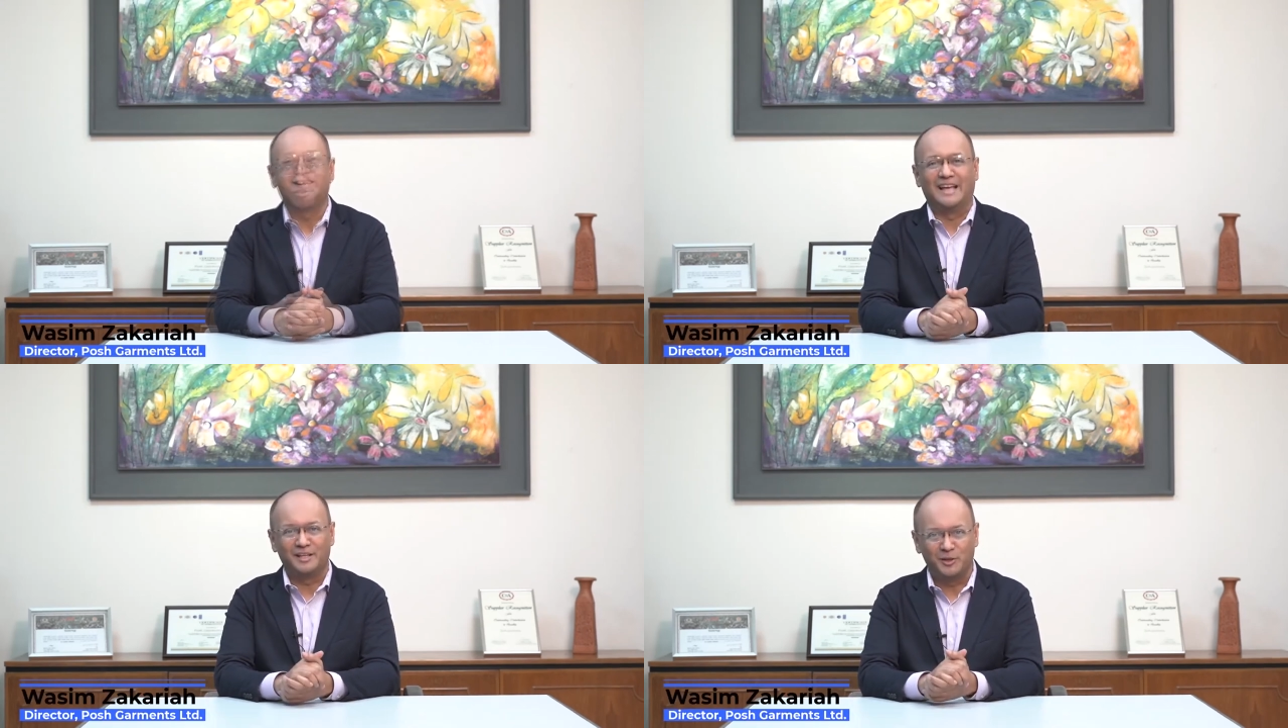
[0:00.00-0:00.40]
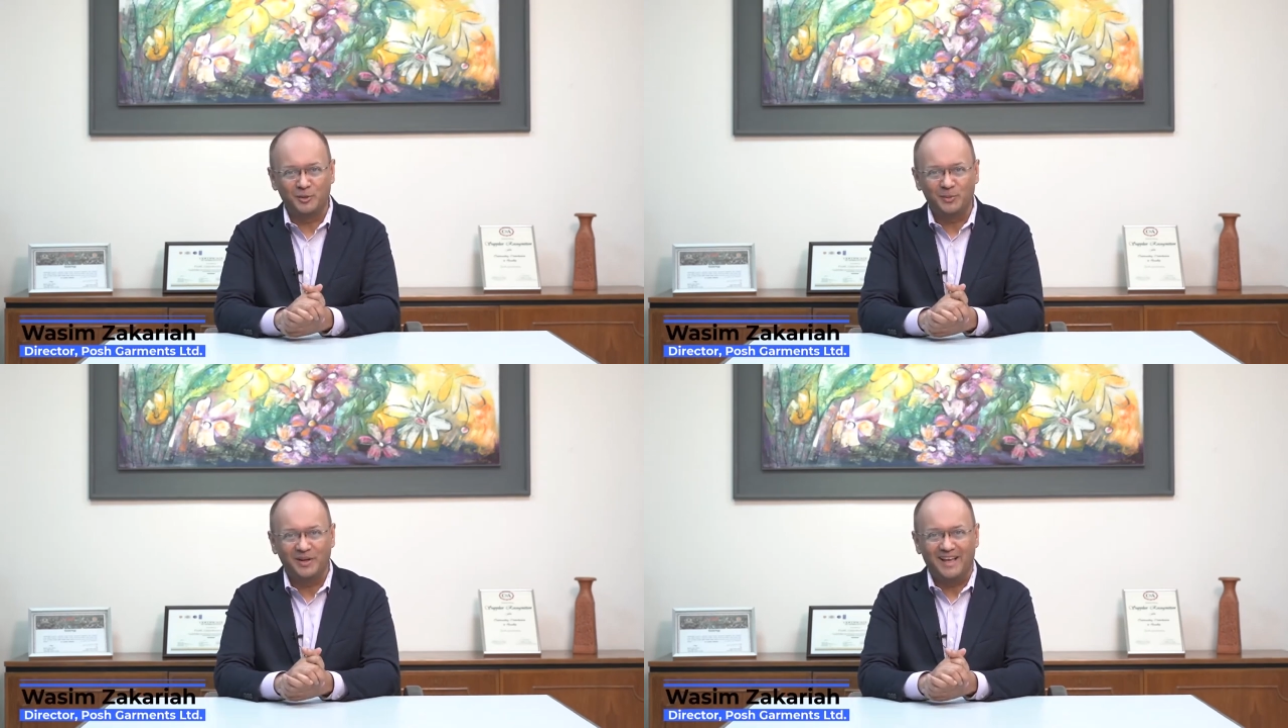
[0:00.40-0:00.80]
Thank
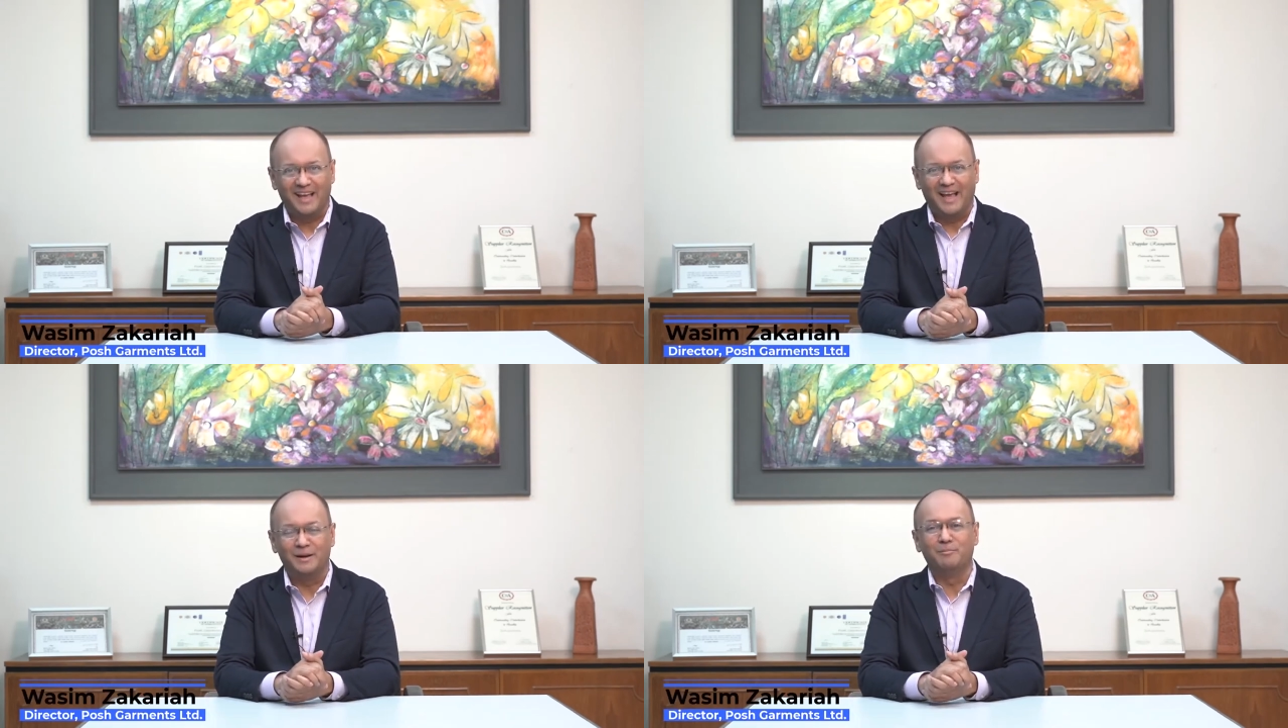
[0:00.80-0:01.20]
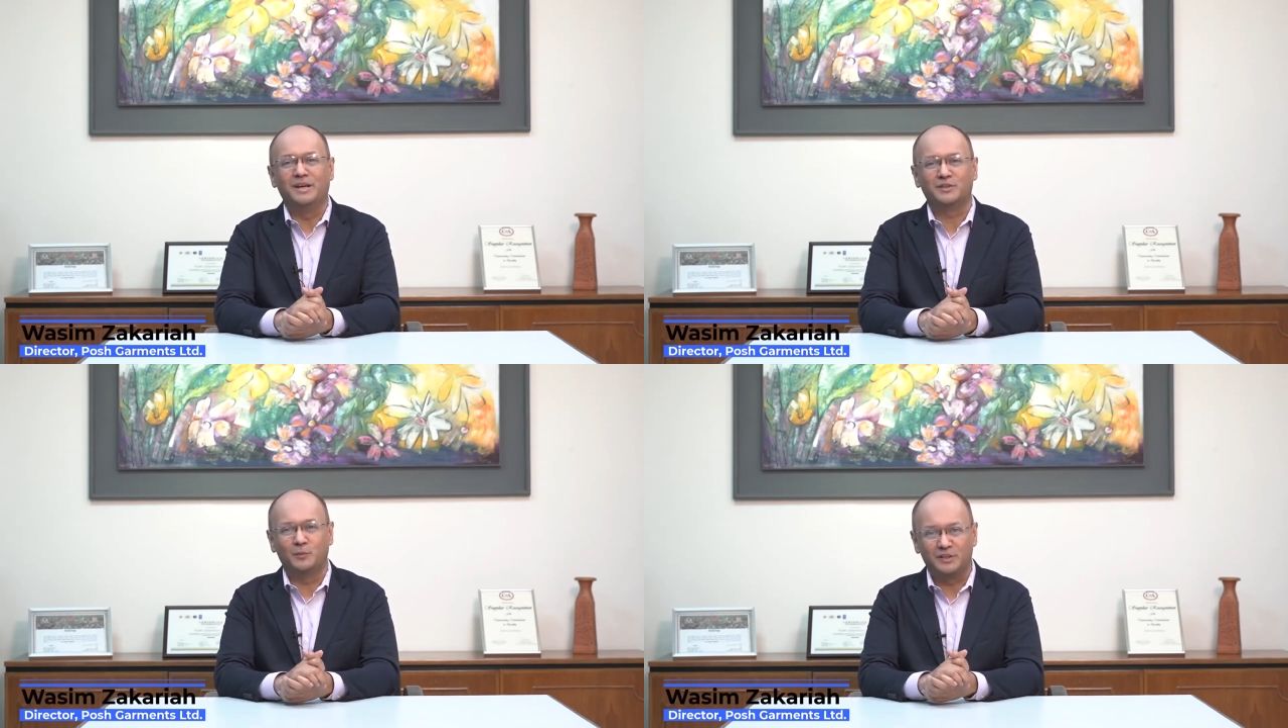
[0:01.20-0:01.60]
you and
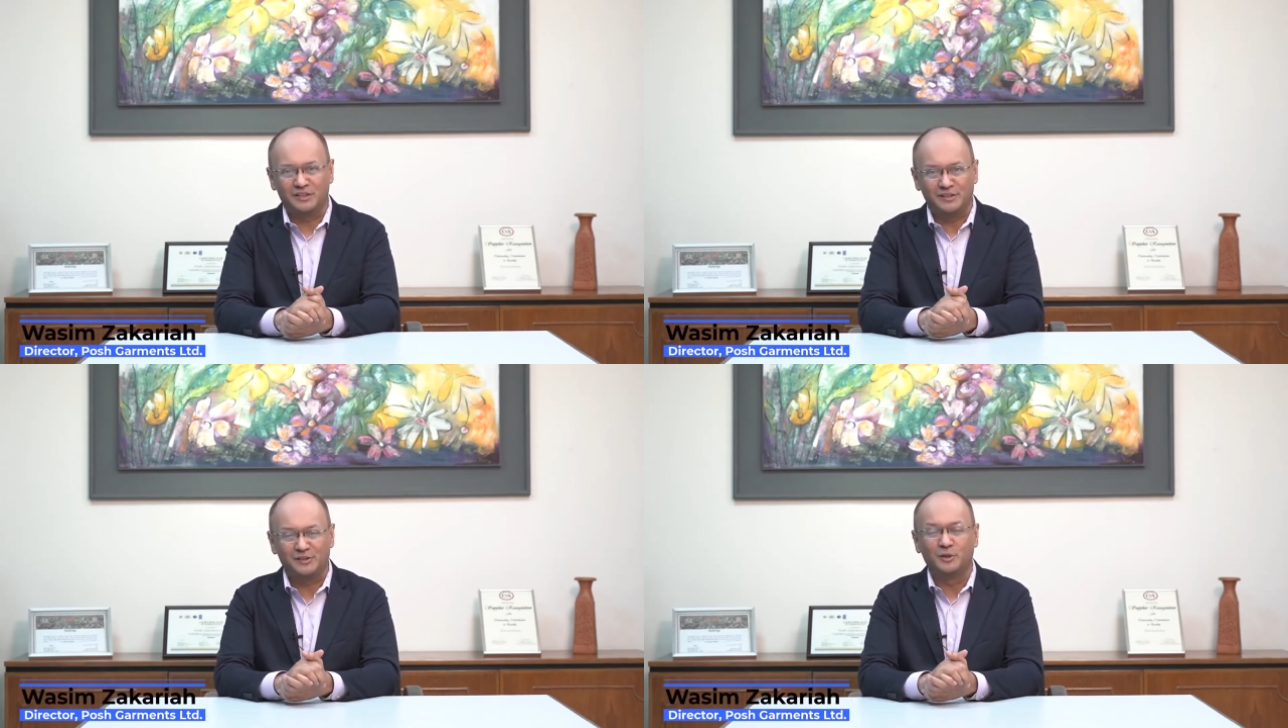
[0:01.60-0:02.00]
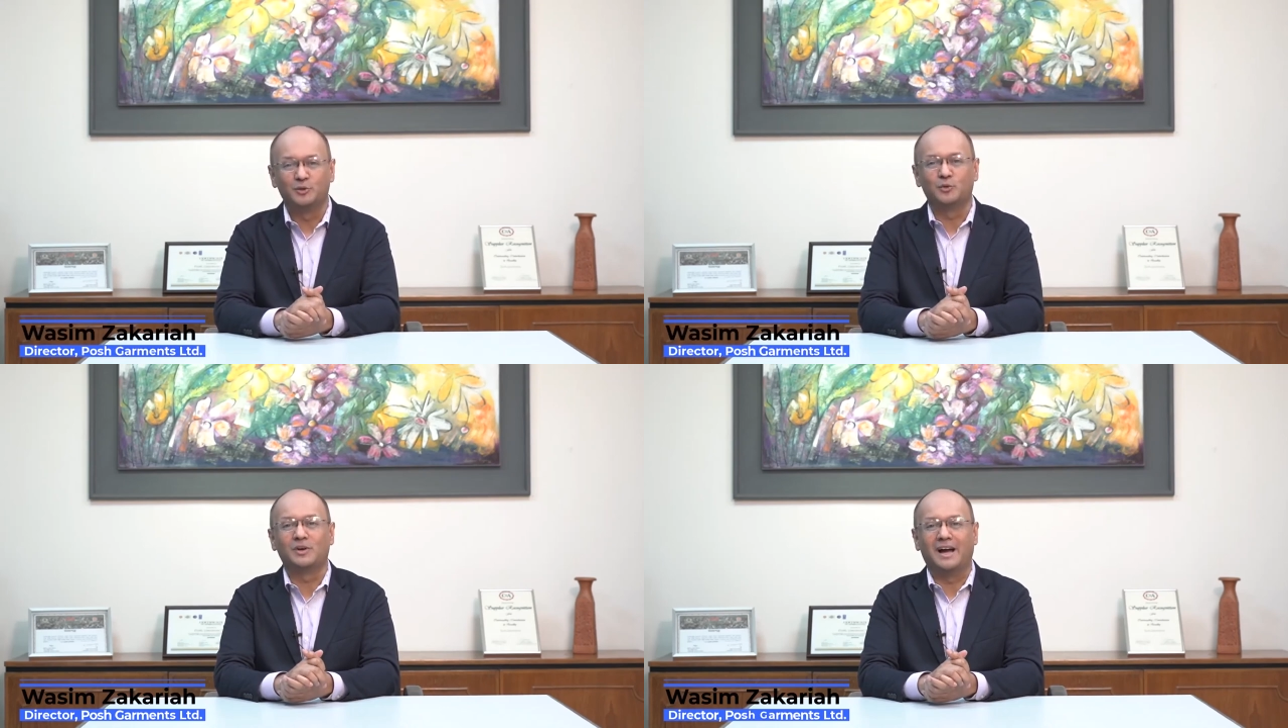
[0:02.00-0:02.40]
best wishes
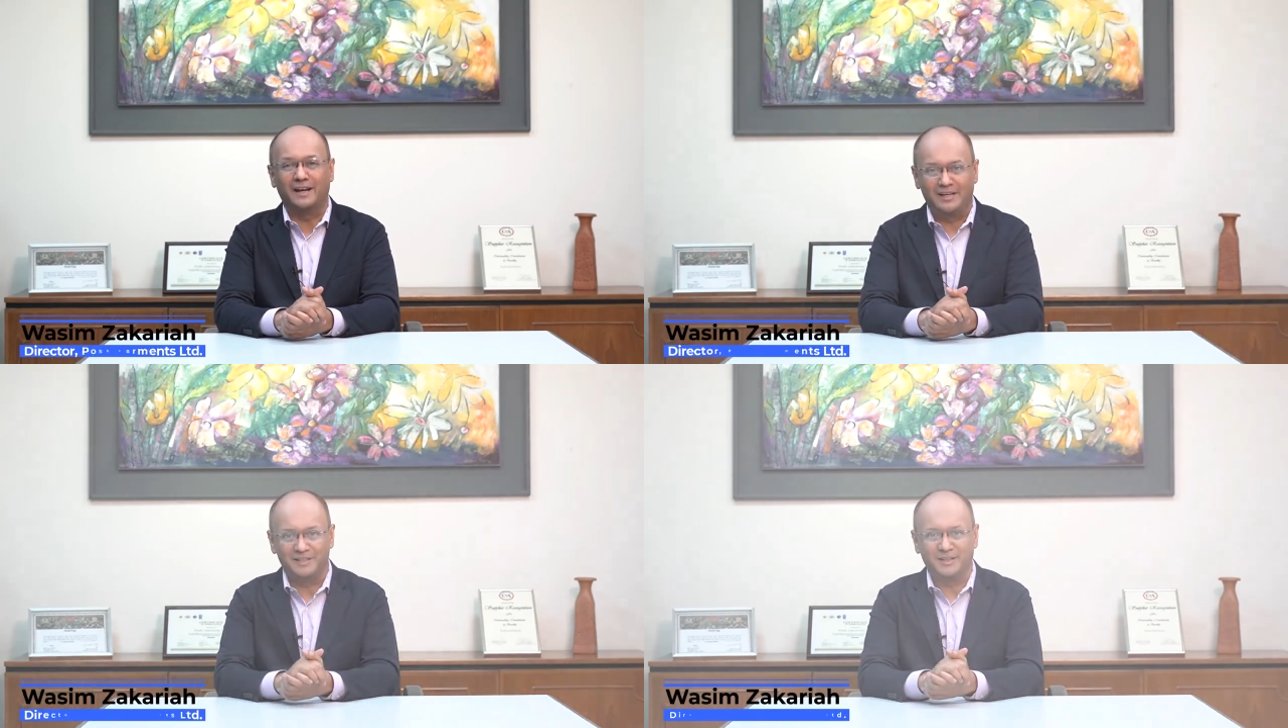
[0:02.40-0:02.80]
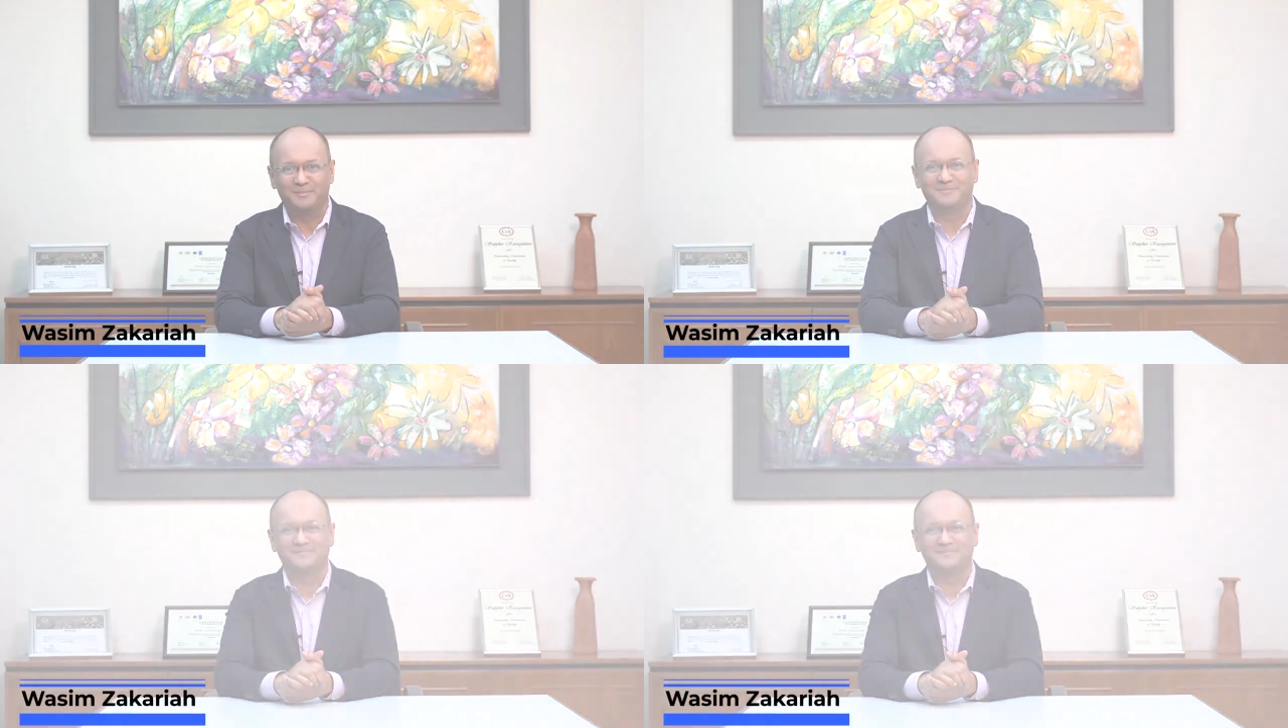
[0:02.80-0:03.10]
to Khan IT.